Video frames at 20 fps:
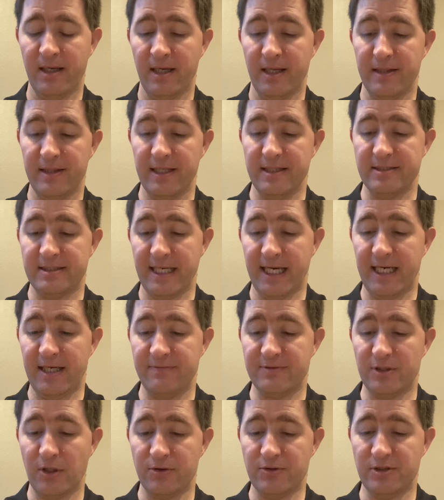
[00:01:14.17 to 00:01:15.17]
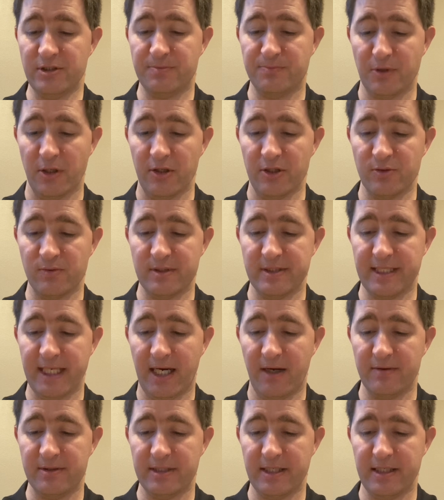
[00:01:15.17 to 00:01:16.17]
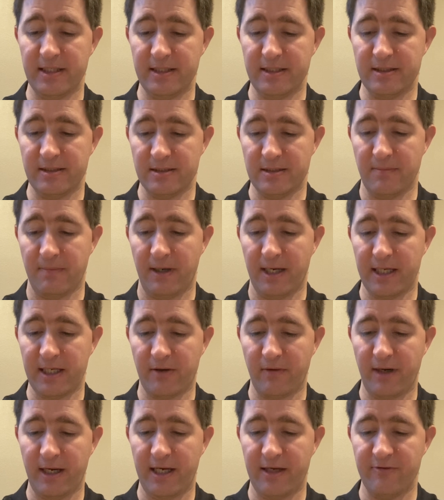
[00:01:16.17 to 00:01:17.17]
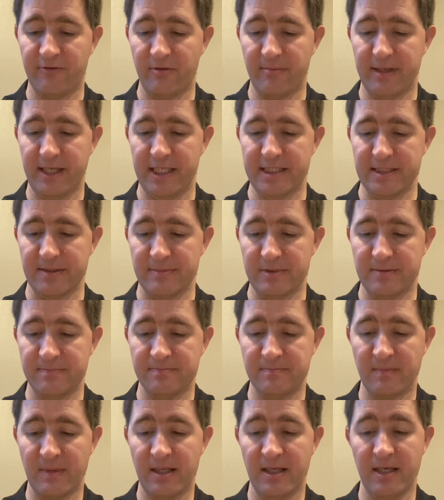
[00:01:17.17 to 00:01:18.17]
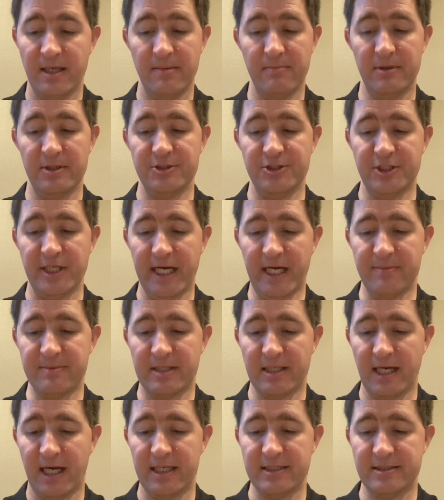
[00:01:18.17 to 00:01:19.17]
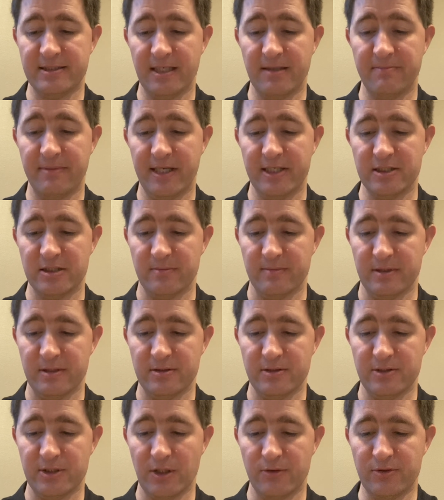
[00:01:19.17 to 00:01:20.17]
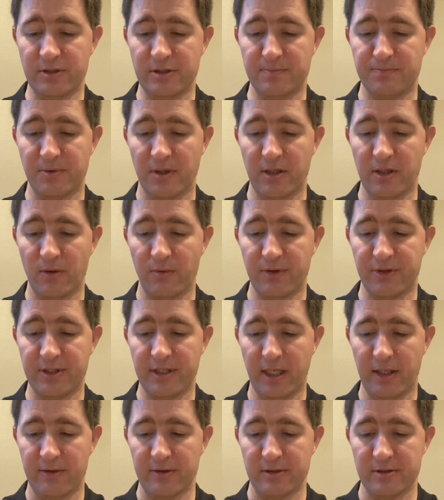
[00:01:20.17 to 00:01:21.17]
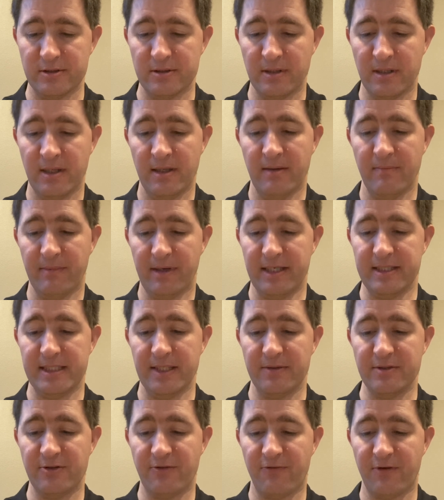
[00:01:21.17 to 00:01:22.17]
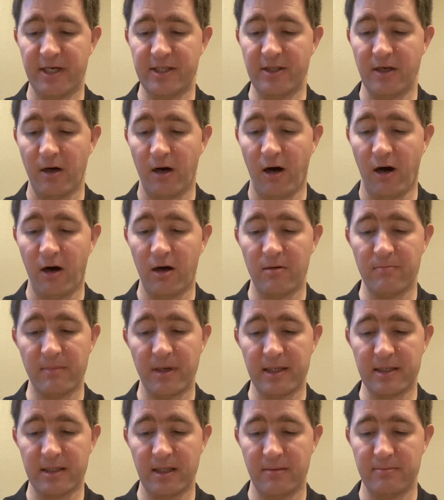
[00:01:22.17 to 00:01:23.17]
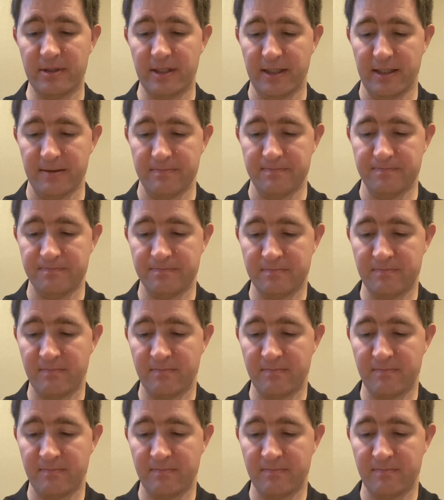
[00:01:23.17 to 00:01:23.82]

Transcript: Then ten of Joseph's brothers went down to, to buy grain from Egypt. But Jacob did not send Benjamin, Joseph's brother, with the others, because he was afraid that harm might come to him.